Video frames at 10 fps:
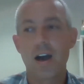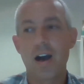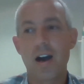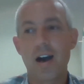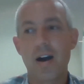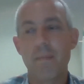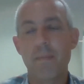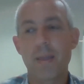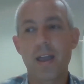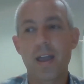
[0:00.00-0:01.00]

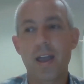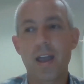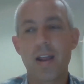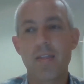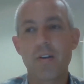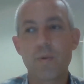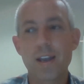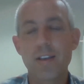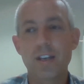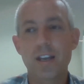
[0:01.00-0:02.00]
And the
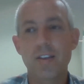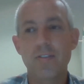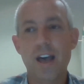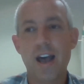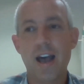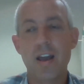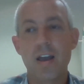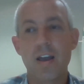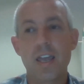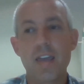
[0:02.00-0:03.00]
reason is that
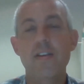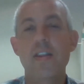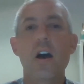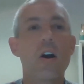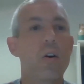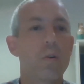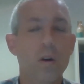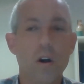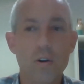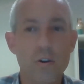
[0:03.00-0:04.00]
even
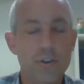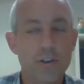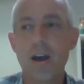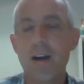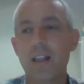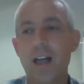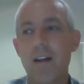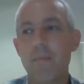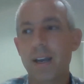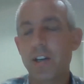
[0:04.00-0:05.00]
though owners do have a
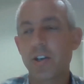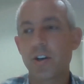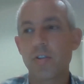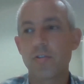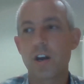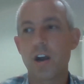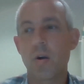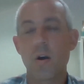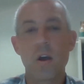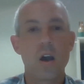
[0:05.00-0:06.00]
lot of pictures, you
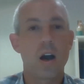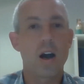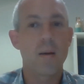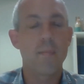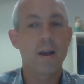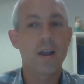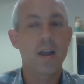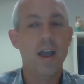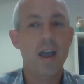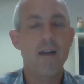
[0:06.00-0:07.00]
know,
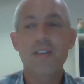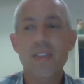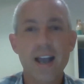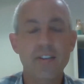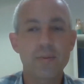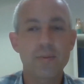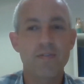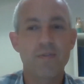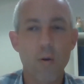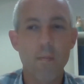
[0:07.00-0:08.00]
everything has to be
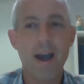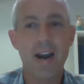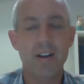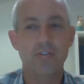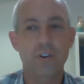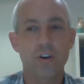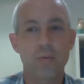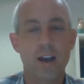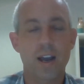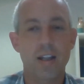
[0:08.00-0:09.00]
formatted a
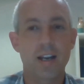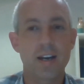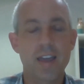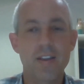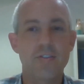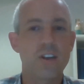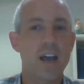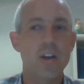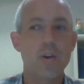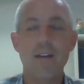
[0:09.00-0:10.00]
certain way. Like Nathan
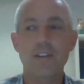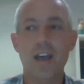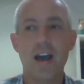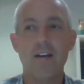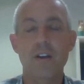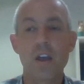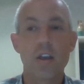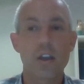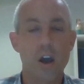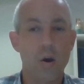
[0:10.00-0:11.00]
said, you have to have,
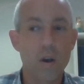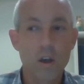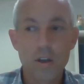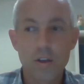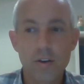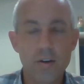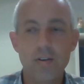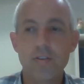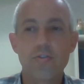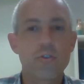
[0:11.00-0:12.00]
you know,
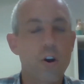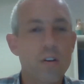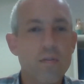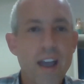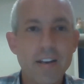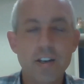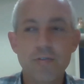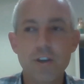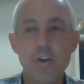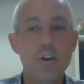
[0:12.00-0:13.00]
certain
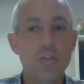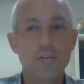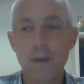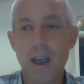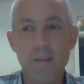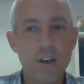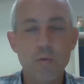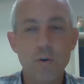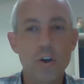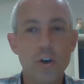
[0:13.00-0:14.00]
vantage views from every
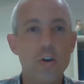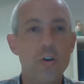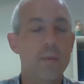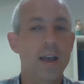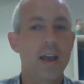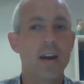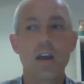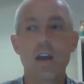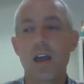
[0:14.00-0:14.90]
room and